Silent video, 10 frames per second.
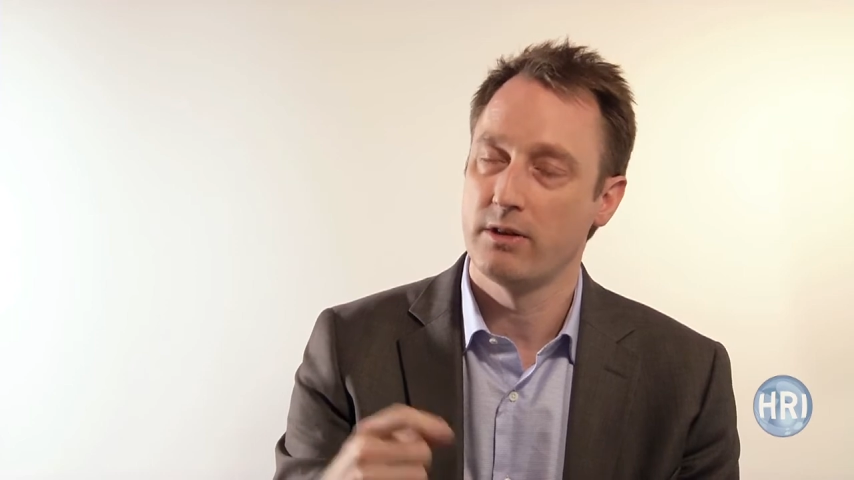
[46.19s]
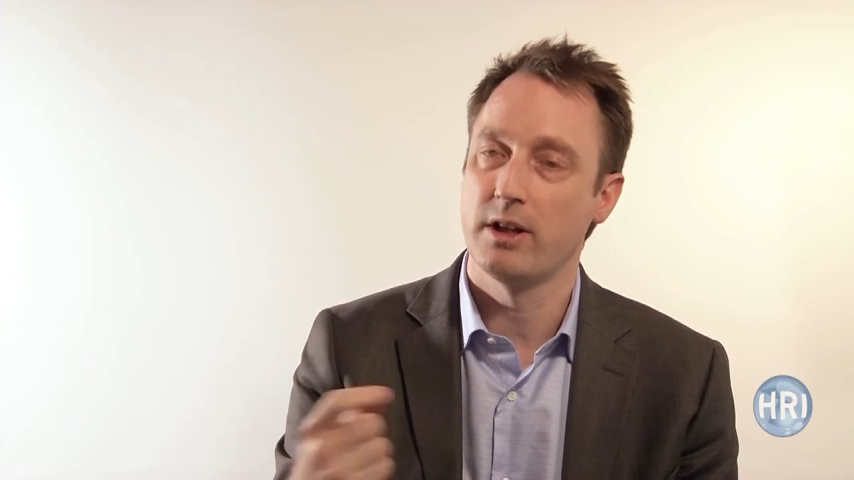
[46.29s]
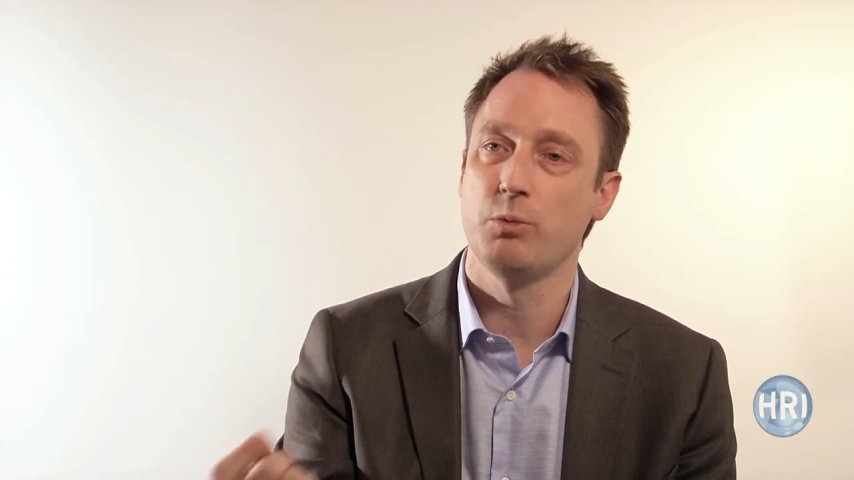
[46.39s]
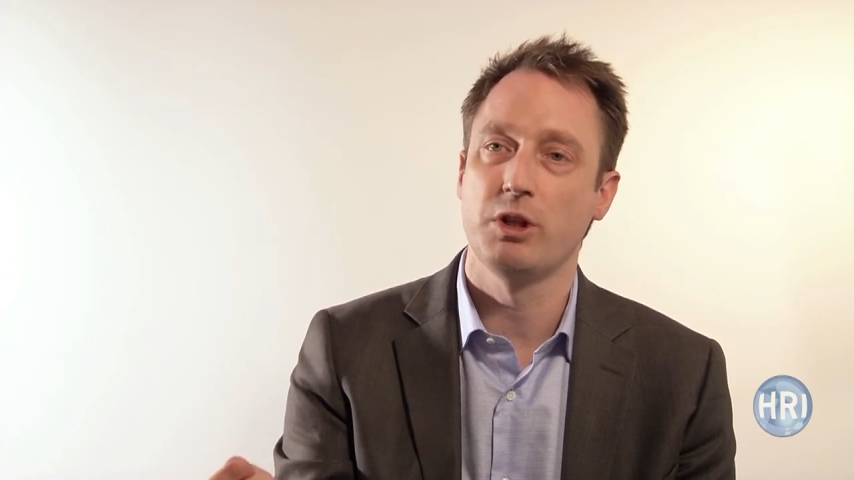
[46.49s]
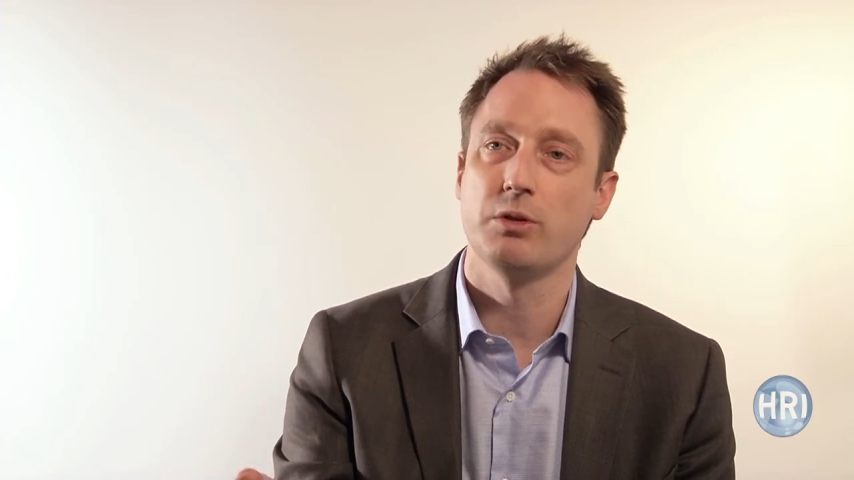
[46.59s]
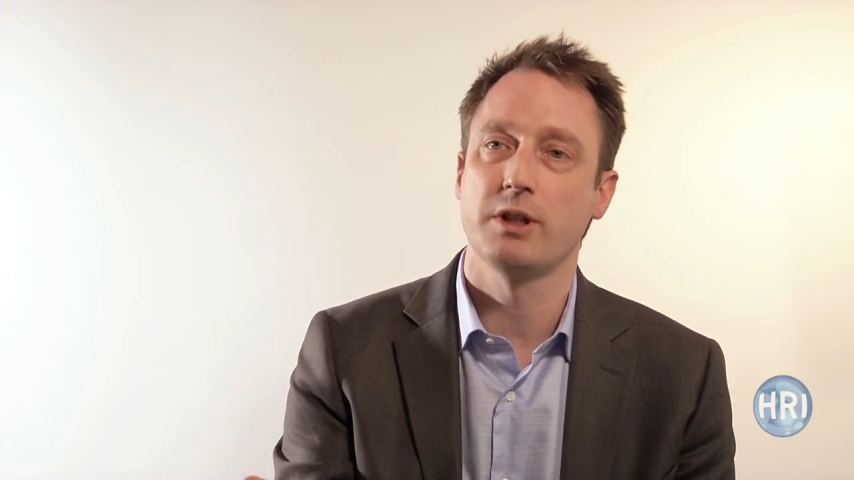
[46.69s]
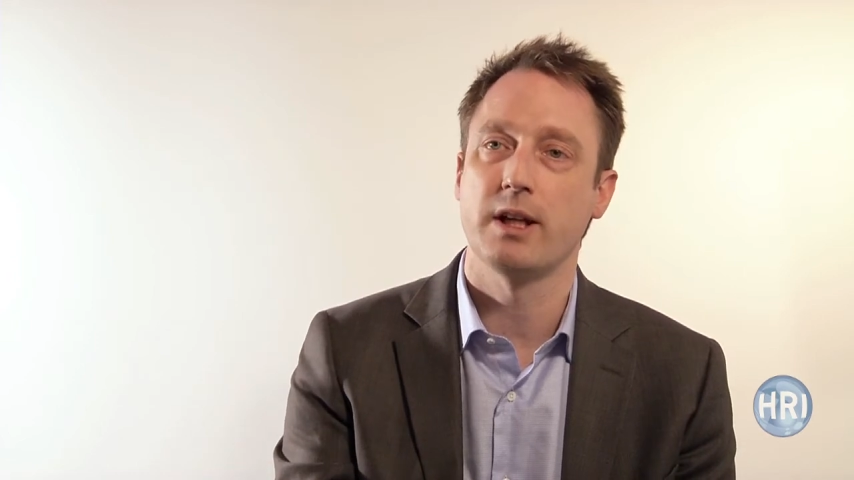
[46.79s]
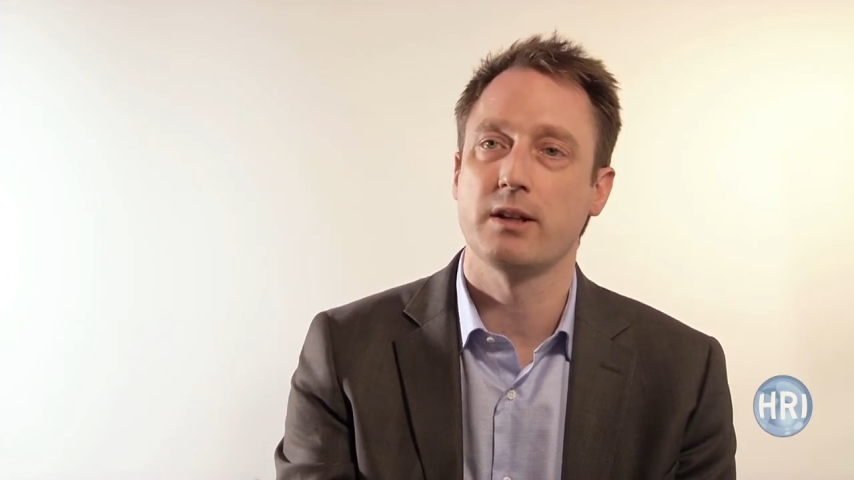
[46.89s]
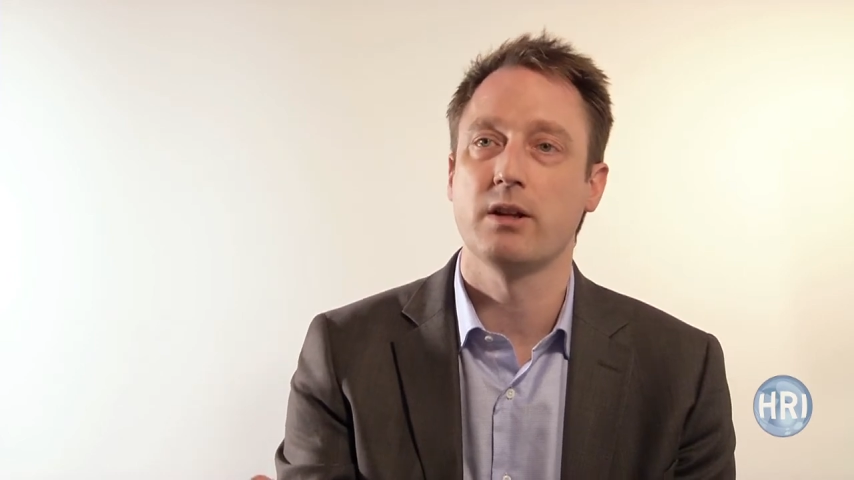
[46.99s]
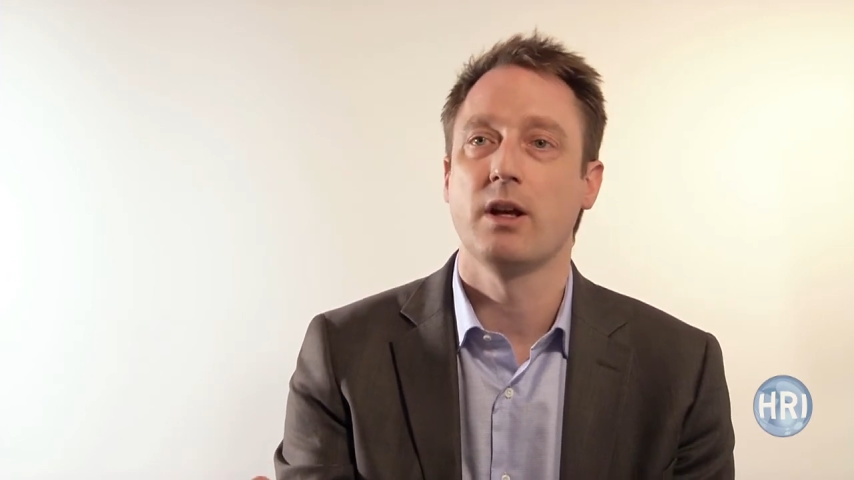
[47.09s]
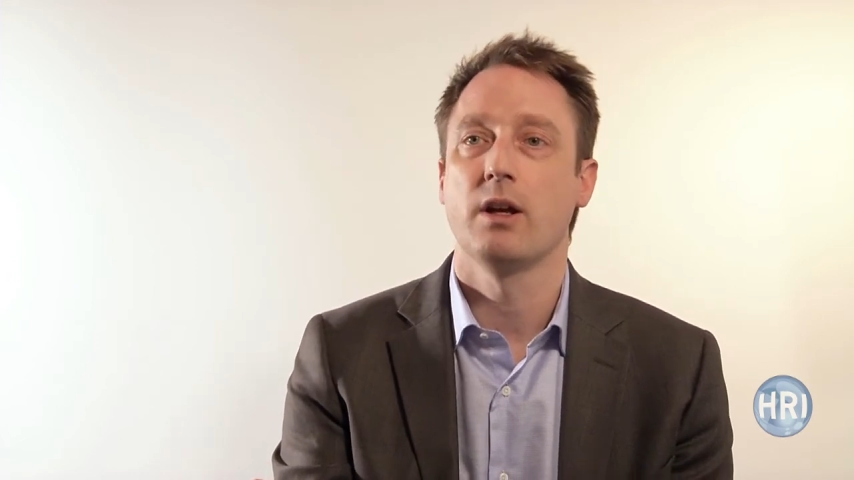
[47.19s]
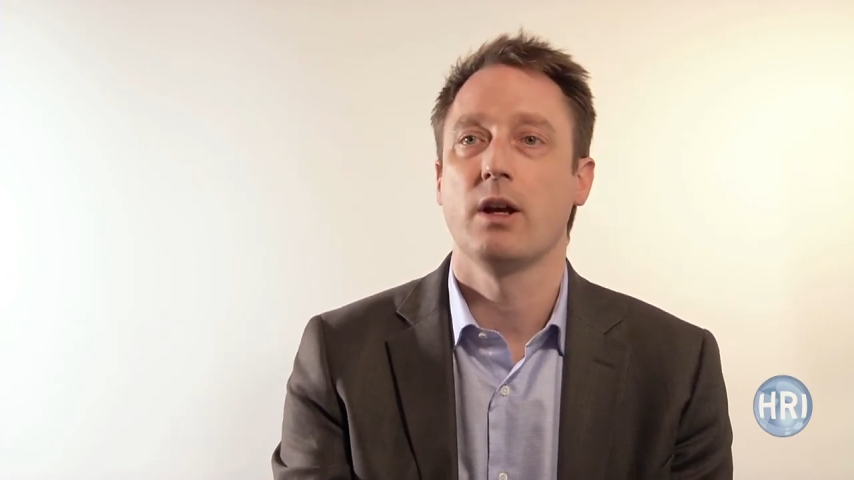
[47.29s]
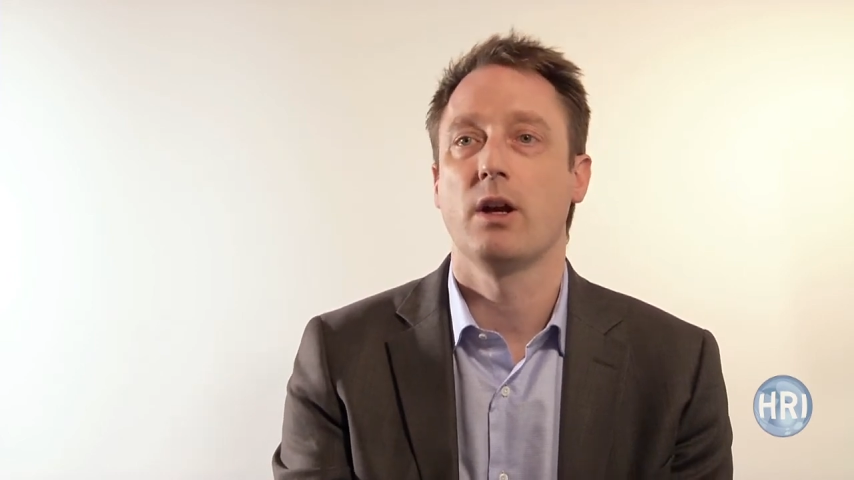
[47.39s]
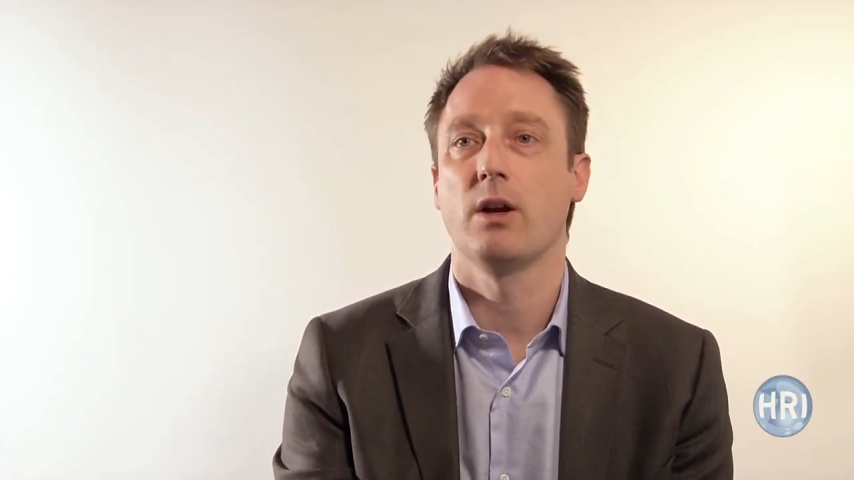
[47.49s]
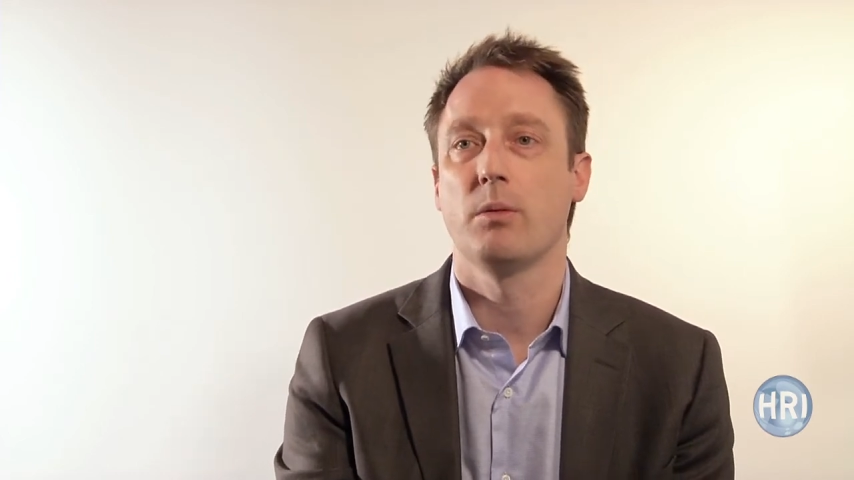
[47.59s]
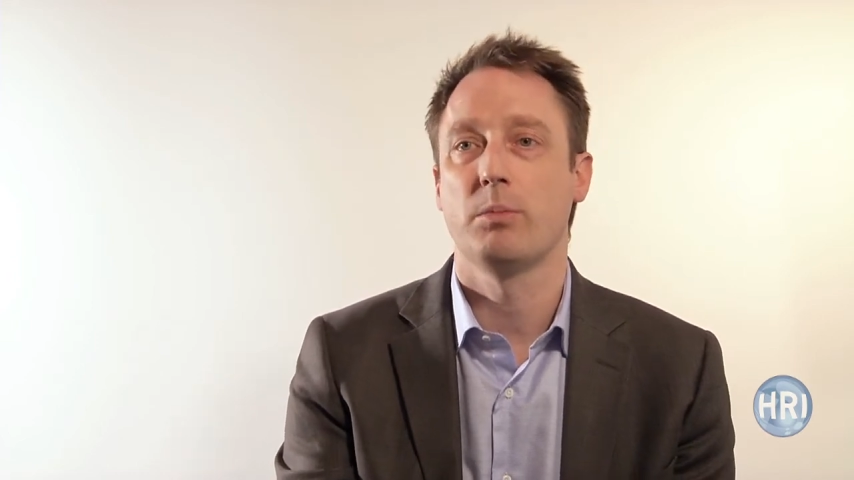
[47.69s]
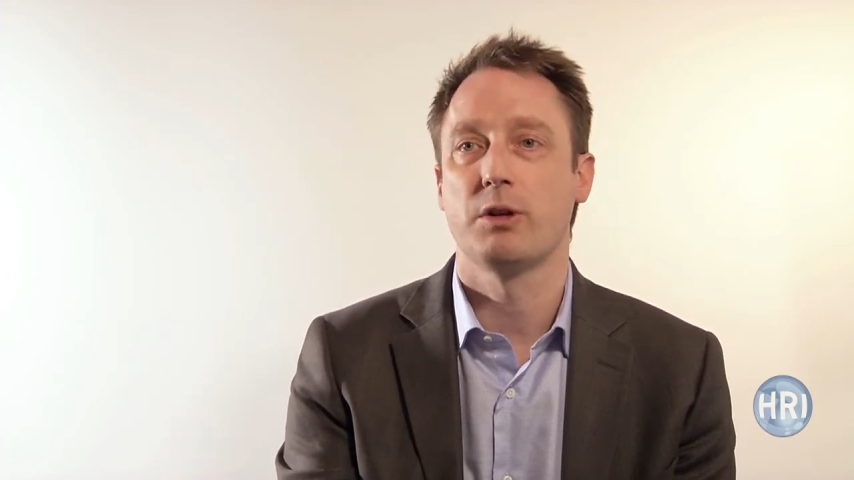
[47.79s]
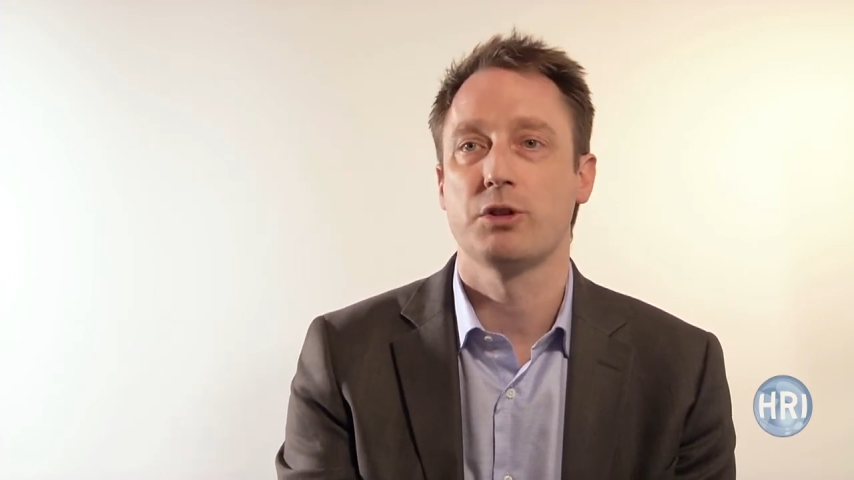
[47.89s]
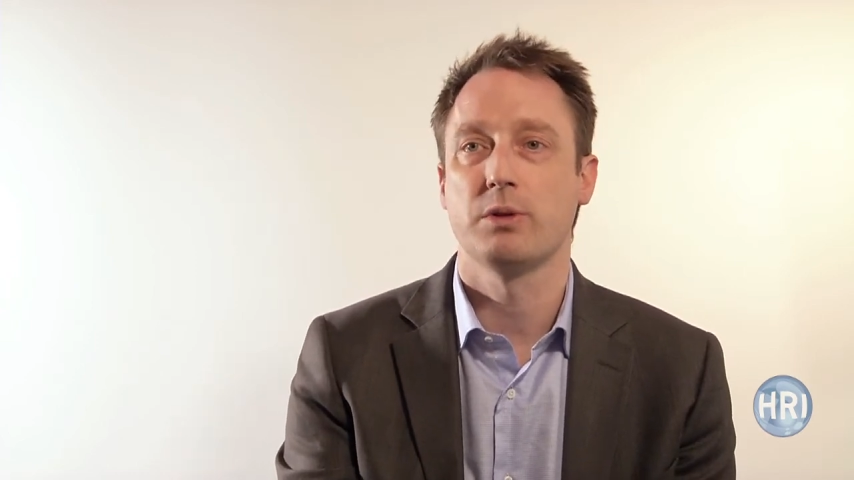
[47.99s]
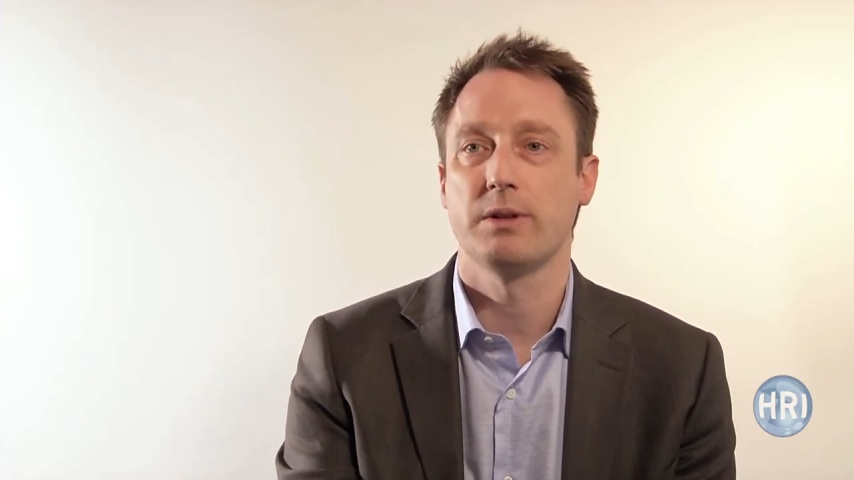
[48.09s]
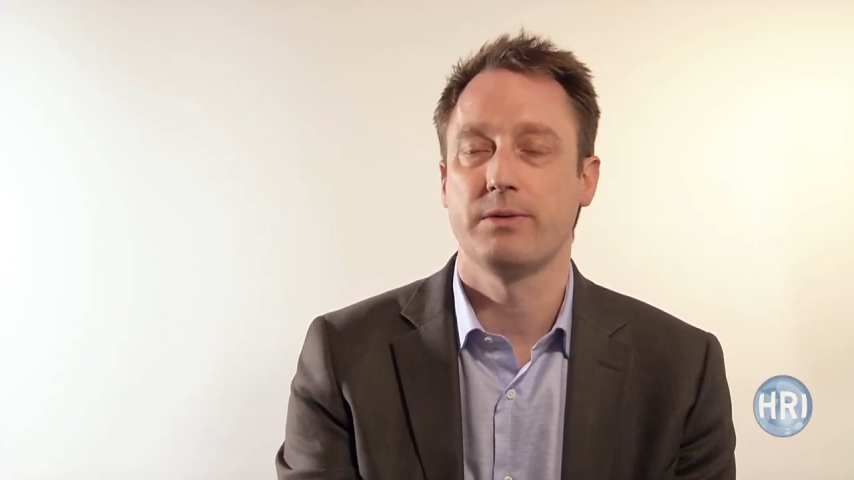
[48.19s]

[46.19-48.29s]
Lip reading: then we don't get biological